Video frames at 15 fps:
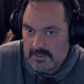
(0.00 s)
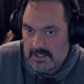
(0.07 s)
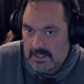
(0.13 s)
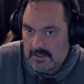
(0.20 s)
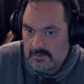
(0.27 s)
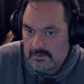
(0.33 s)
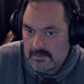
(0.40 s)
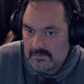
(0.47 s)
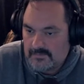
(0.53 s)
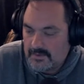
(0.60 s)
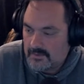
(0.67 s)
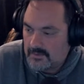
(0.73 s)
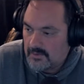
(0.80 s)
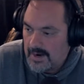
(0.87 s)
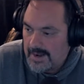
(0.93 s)
I don't know if
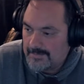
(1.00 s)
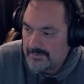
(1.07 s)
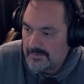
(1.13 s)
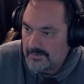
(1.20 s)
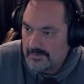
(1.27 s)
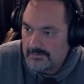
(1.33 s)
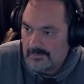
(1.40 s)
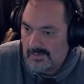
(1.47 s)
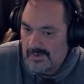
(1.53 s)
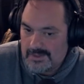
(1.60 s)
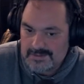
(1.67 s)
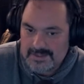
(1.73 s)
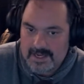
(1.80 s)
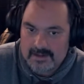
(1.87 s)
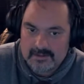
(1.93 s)
they're crap or what
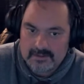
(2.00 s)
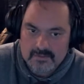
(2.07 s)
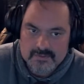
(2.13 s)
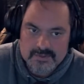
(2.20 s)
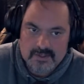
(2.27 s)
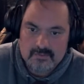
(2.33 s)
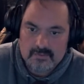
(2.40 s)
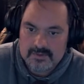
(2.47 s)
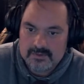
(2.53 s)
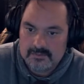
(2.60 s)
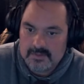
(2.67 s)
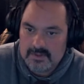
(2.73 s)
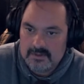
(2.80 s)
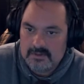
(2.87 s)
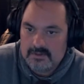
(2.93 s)
exactly goes on with
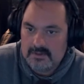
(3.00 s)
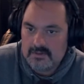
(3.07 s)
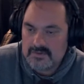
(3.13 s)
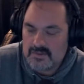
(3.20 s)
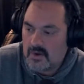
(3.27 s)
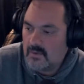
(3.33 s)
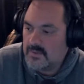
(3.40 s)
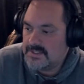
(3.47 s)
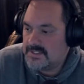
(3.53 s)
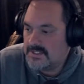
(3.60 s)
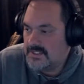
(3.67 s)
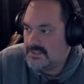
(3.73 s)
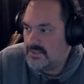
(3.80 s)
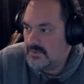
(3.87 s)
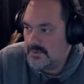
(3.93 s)
them, but there's always
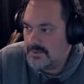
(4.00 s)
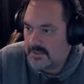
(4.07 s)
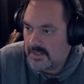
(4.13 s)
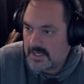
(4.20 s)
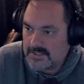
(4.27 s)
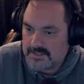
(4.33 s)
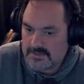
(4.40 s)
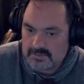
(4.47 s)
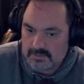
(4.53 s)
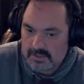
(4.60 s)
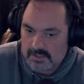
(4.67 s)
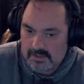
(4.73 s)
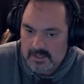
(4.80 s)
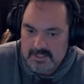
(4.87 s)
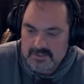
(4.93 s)
an issue with the license
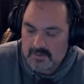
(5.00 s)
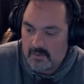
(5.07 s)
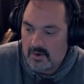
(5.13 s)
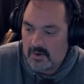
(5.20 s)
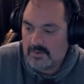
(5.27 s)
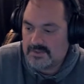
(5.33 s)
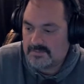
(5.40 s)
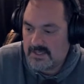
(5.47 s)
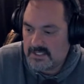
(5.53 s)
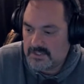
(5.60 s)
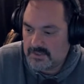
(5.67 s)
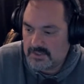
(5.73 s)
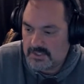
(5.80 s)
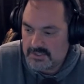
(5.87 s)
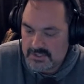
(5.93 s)
plate light. So always make
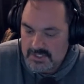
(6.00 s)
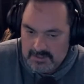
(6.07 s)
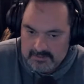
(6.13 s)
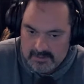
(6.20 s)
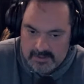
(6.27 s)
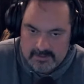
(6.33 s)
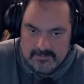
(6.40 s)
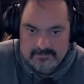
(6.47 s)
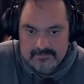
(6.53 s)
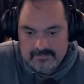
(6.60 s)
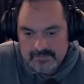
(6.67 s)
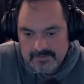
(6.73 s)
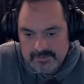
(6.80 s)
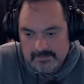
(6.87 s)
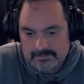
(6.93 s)
sure you check that.
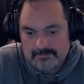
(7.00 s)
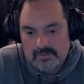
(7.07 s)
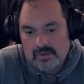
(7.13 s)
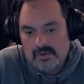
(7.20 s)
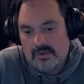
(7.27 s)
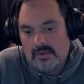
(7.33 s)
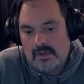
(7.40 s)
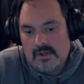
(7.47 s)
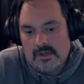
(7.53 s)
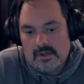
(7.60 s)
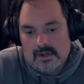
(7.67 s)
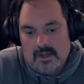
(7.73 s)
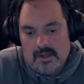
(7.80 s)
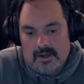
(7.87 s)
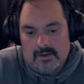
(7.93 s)
So,
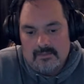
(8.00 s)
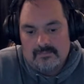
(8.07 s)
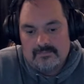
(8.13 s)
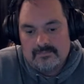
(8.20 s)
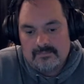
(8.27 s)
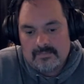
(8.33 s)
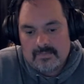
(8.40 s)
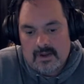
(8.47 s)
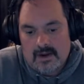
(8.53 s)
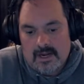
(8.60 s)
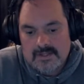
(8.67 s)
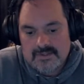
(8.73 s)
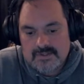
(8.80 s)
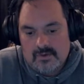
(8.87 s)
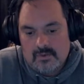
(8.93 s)
um, all
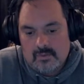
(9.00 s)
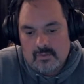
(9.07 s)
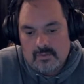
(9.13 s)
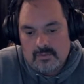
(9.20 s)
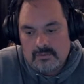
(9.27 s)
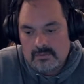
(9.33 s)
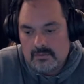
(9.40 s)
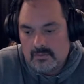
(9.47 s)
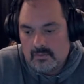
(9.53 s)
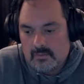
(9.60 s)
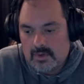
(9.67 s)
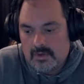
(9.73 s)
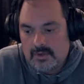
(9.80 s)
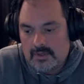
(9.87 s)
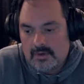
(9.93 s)
right, so
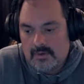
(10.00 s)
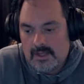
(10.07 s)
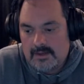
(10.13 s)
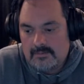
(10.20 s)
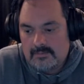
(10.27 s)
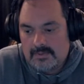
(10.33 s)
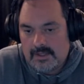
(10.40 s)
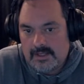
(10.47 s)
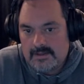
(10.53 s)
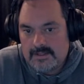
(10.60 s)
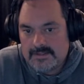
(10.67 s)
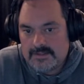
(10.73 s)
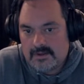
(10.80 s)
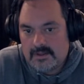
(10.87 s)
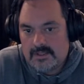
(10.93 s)
we're going to go ahead and play
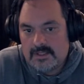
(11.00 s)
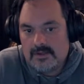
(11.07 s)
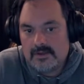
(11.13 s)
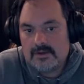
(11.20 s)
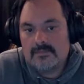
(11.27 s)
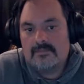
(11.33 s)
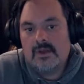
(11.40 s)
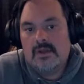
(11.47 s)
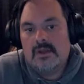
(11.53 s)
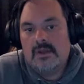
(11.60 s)
this on here.